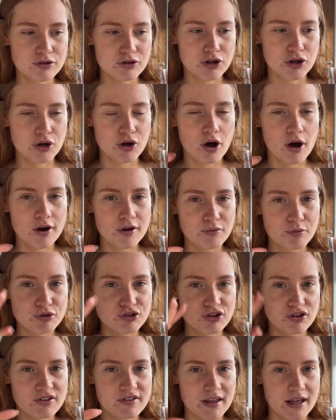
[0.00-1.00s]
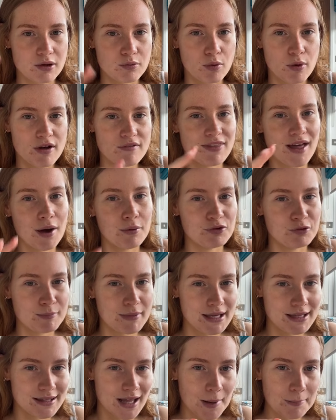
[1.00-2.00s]
you kind of would just think, well, if that was
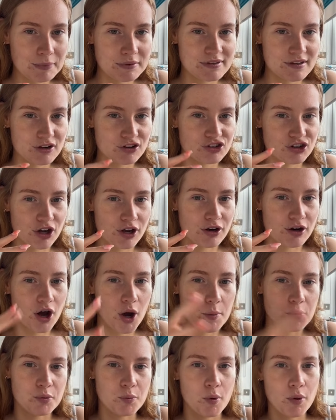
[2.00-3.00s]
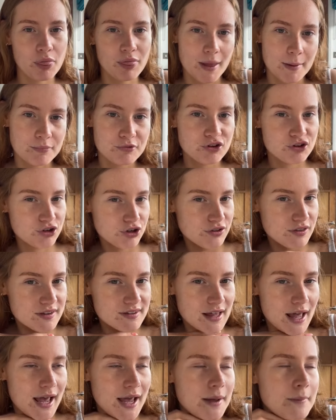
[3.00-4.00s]
me in that position, I would want them to do the
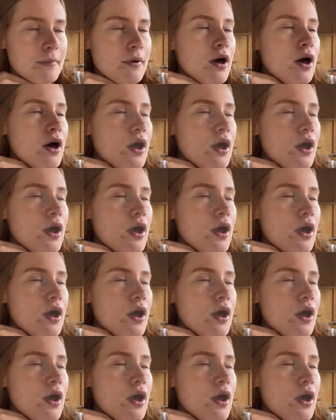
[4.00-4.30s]
same.